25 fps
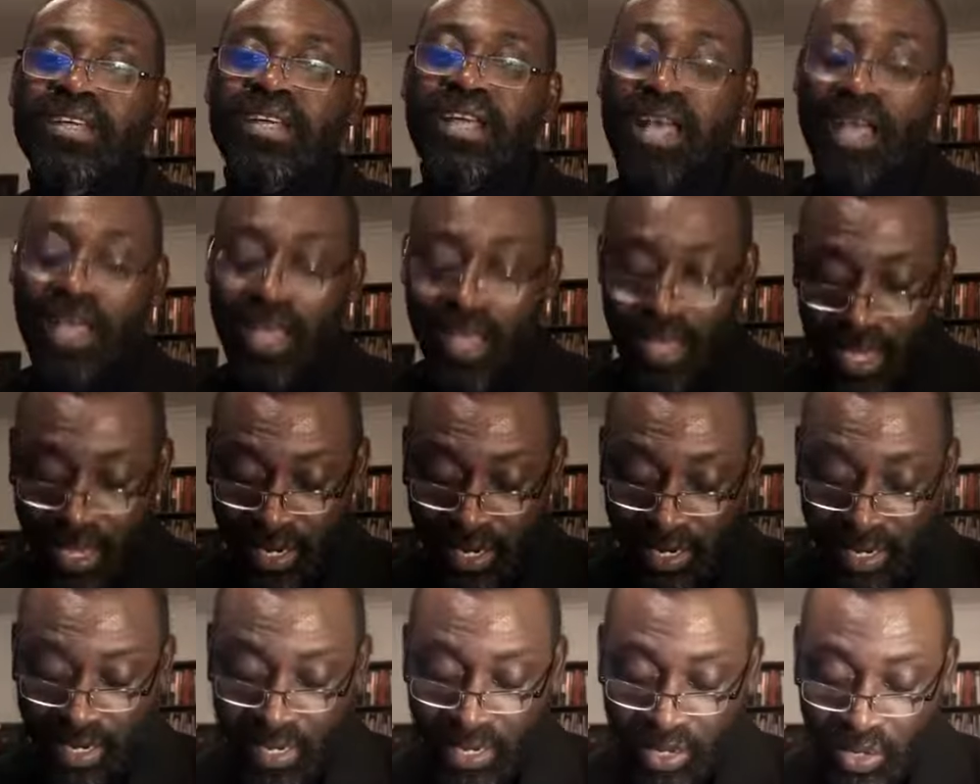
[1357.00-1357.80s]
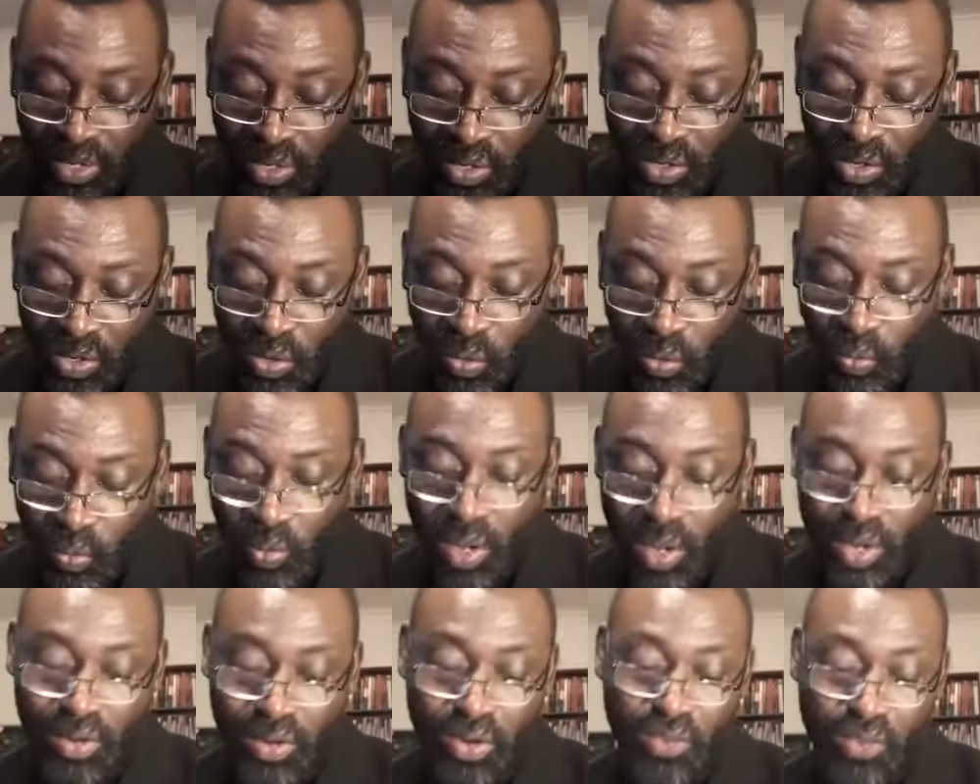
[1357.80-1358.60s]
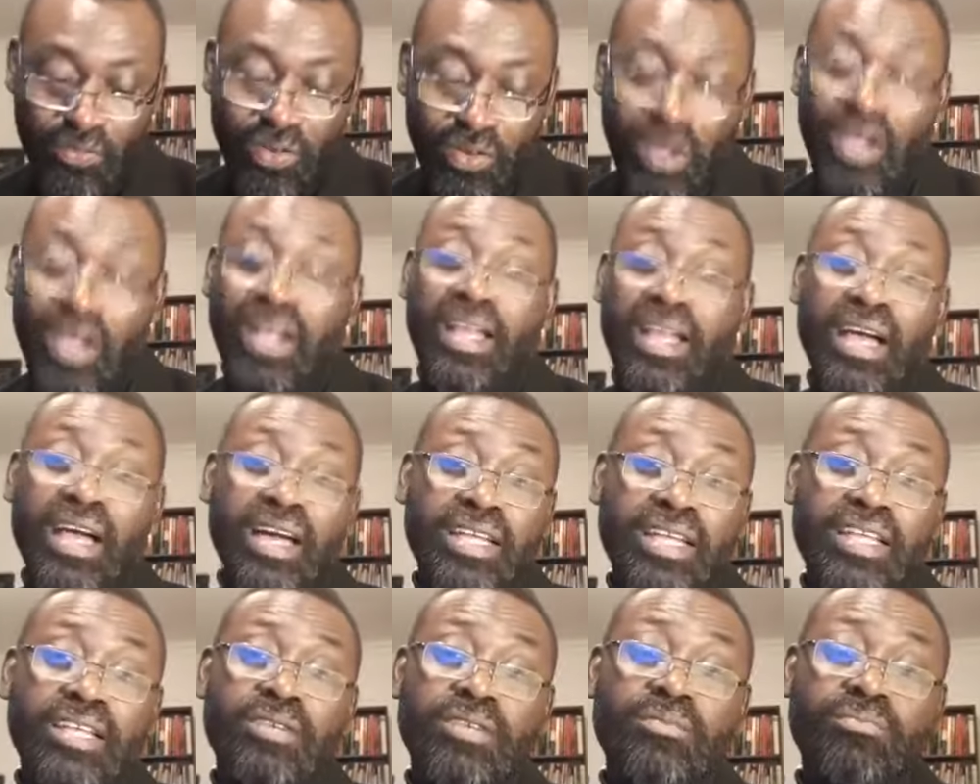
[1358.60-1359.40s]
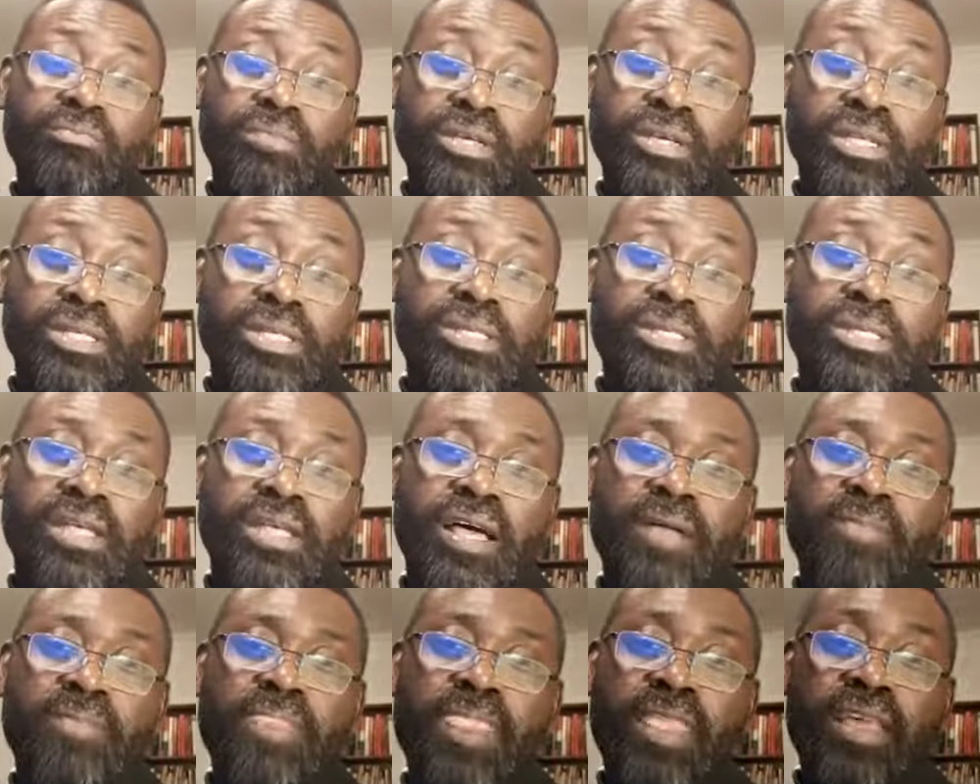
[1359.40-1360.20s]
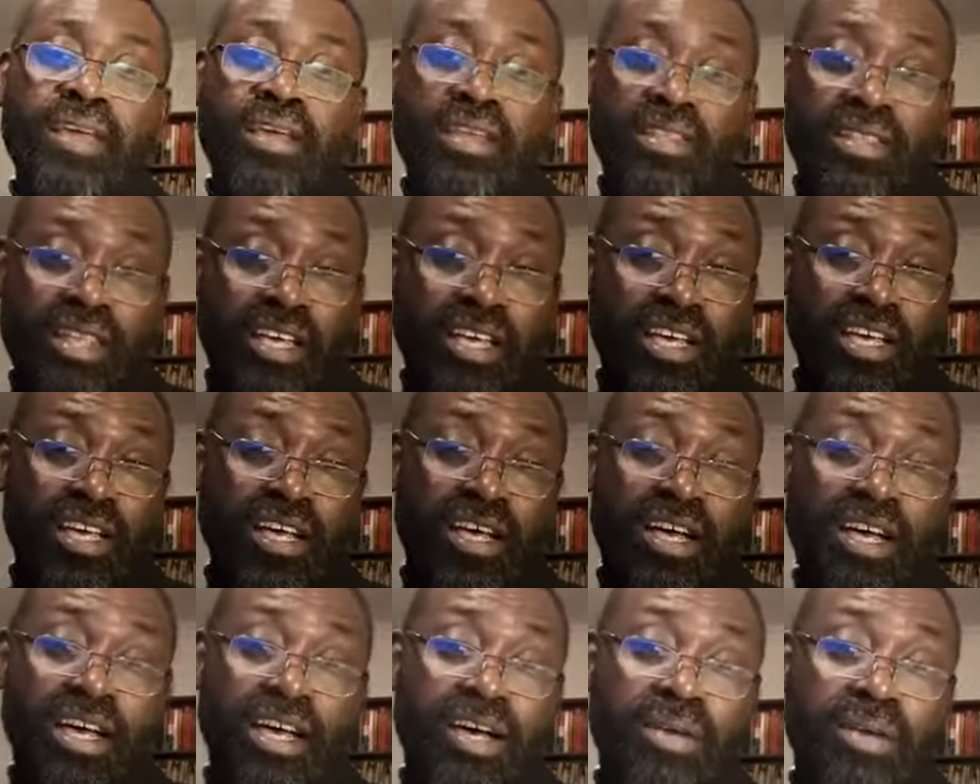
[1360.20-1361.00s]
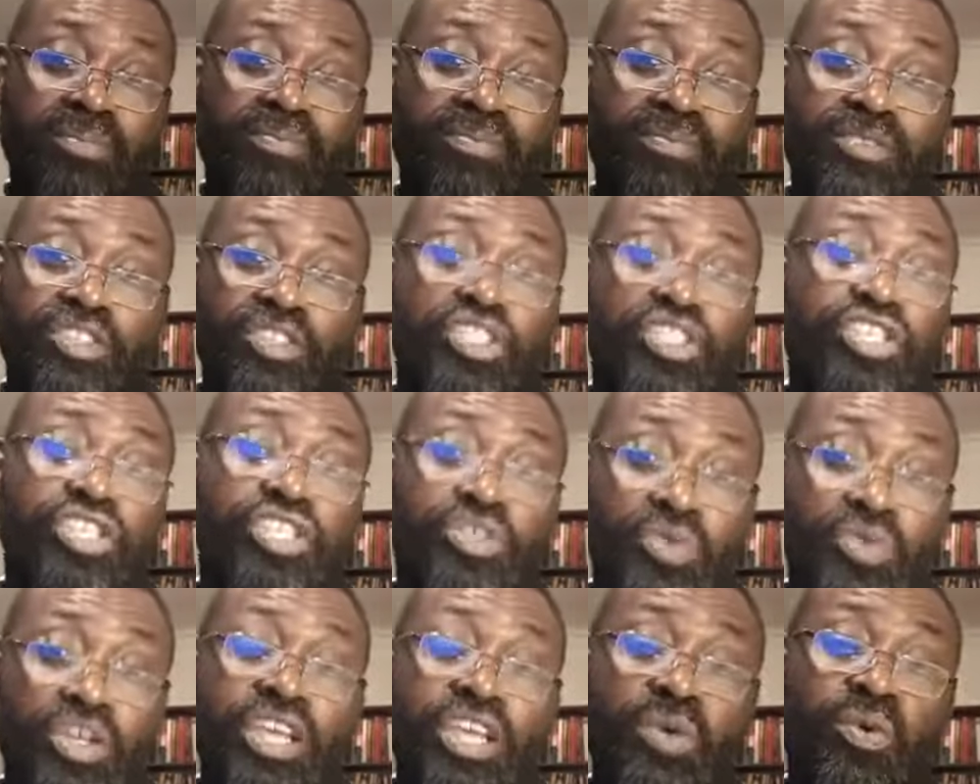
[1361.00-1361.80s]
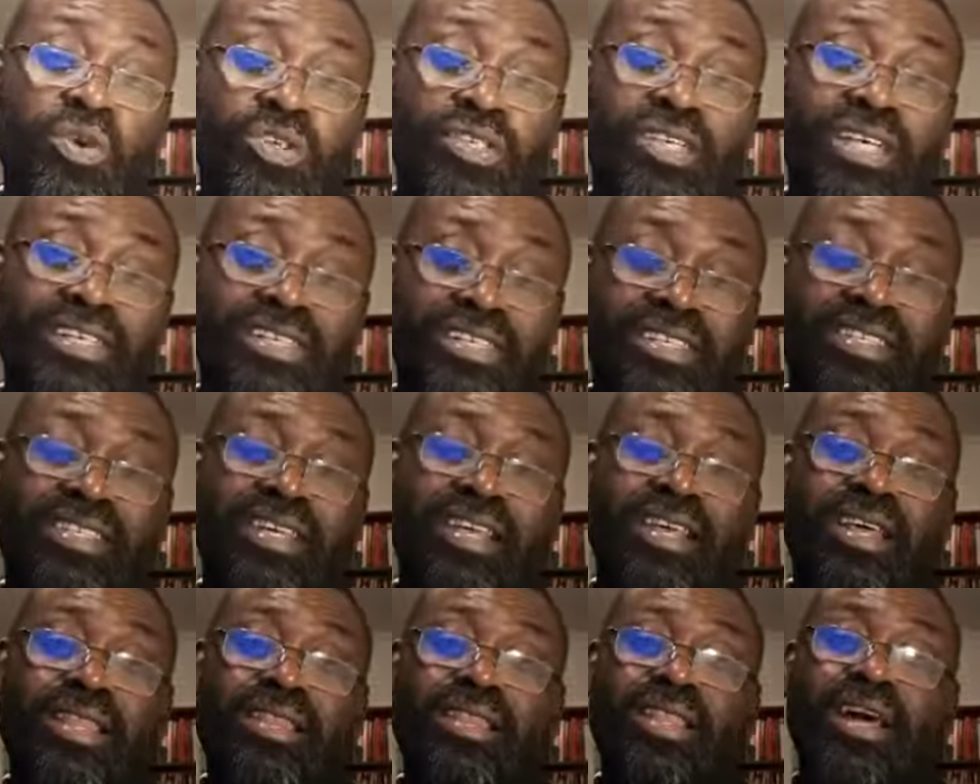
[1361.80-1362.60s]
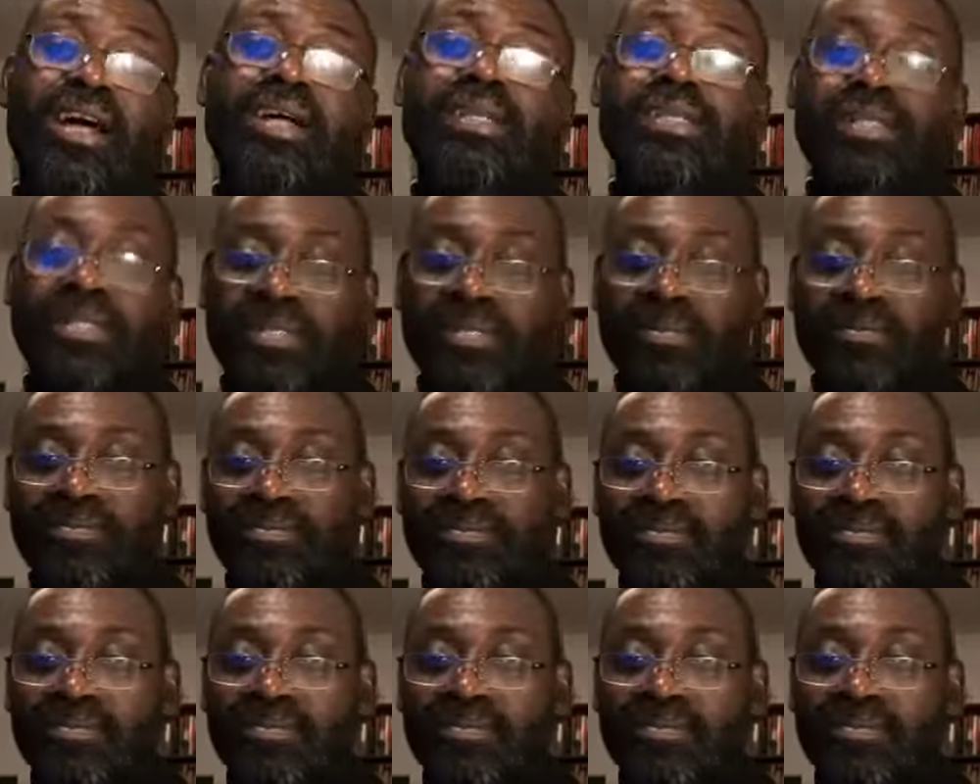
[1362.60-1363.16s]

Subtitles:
I had one of our Ghanaian minister that he was entertaining that,